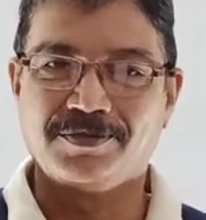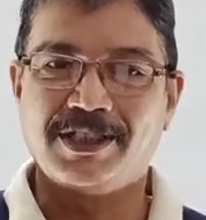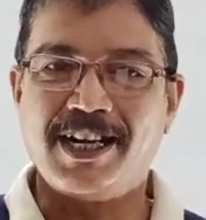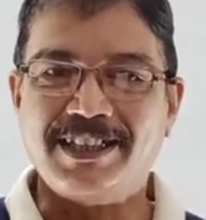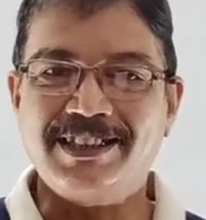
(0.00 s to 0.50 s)

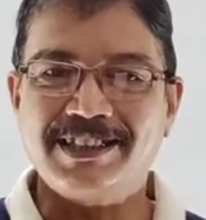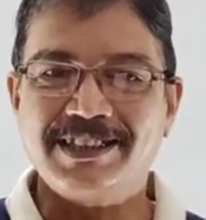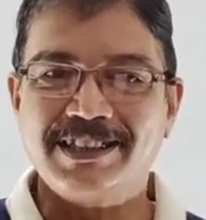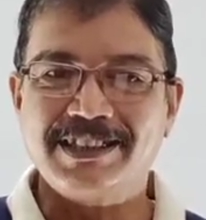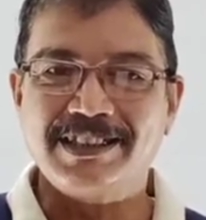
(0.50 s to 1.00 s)
That is,
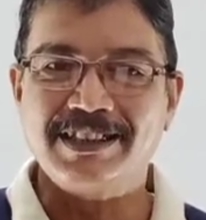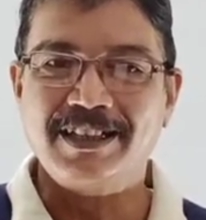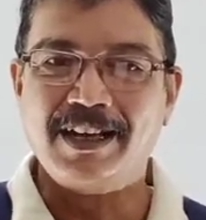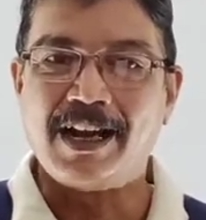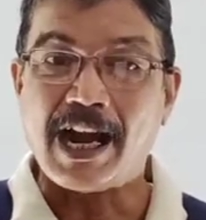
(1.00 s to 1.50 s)

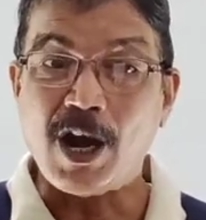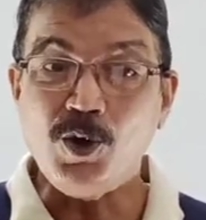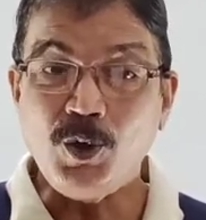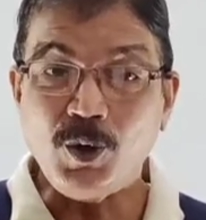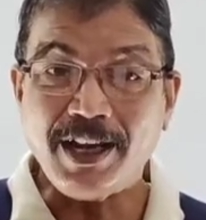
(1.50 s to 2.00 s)

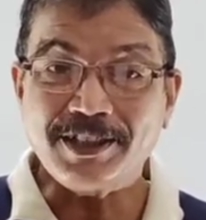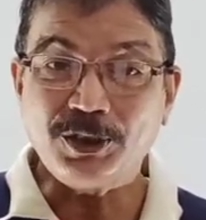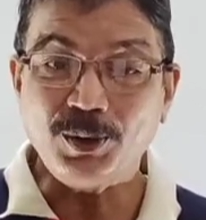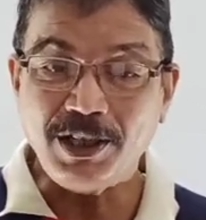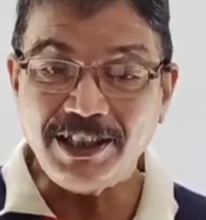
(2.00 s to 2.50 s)
how to
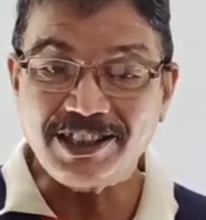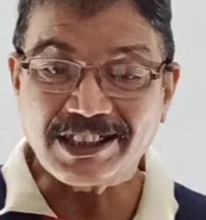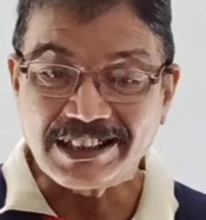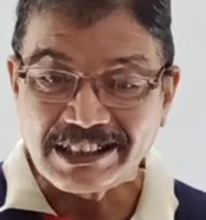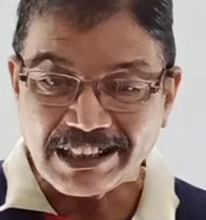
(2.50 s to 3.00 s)
actually
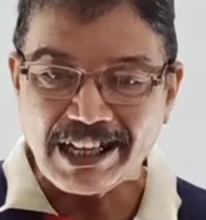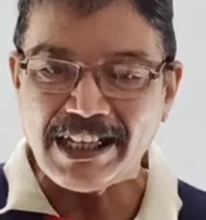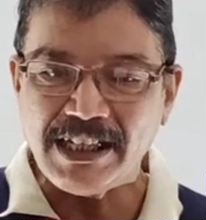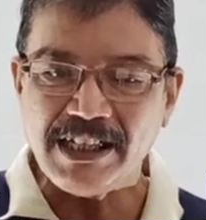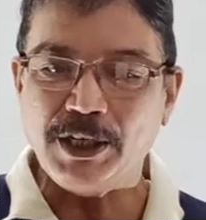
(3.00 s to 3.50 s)

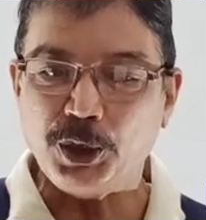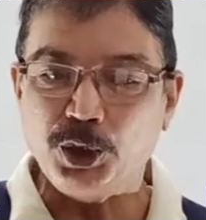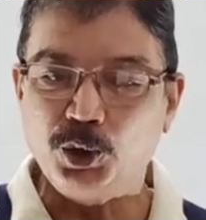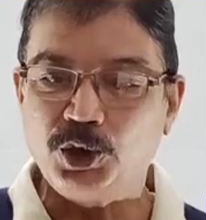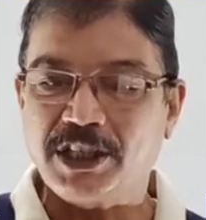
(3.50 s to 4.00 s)
study
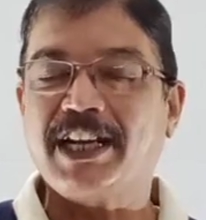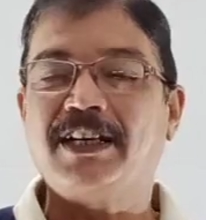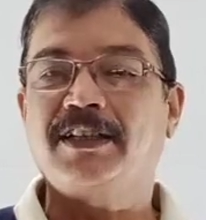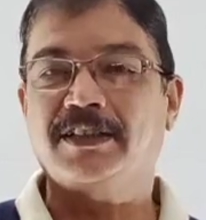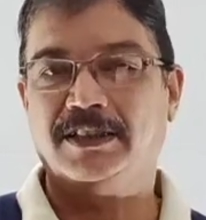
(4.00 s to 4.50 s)

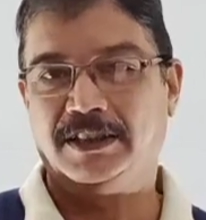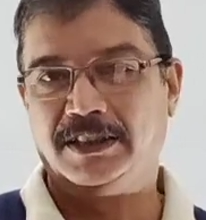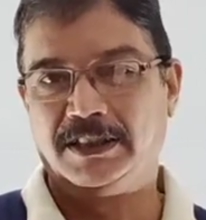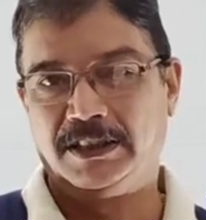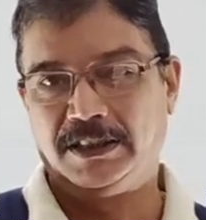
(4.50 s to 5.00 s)
using
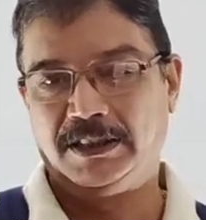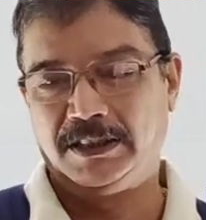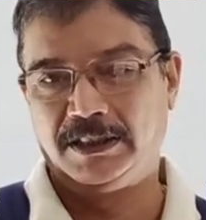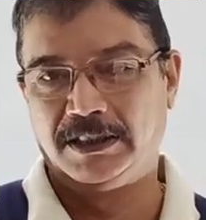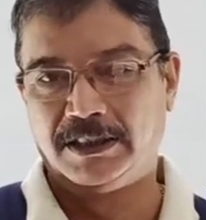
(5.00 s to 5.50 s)

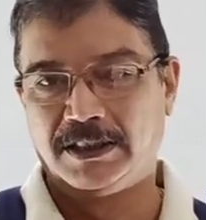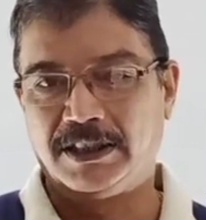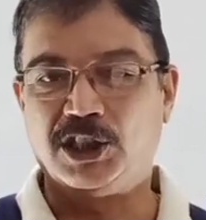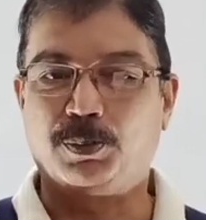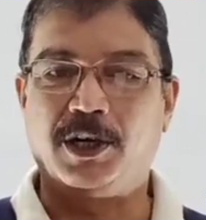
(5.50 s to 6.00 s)

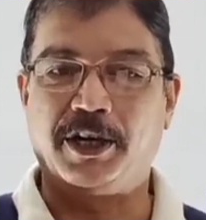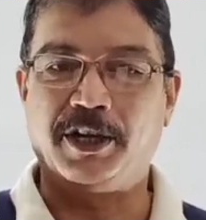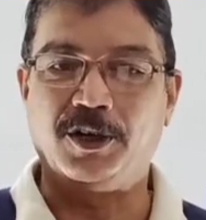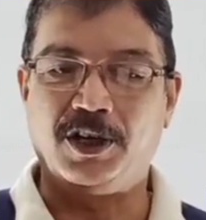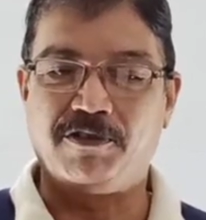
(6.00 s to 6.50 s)
this
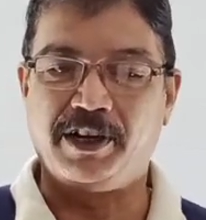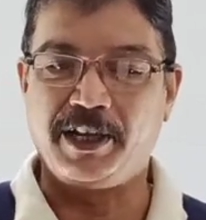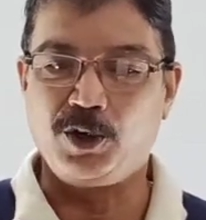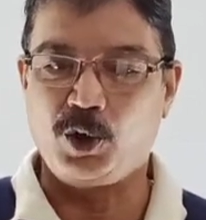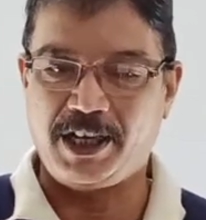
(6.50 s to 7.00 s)
particular
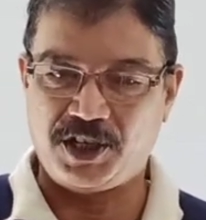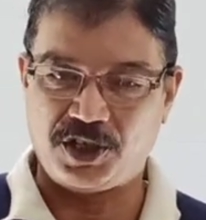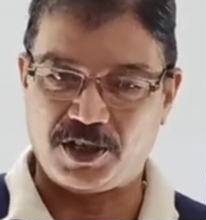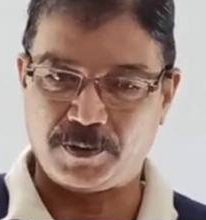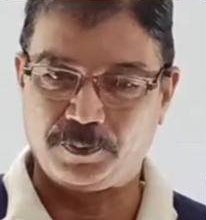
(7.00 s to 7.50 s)
video lecture.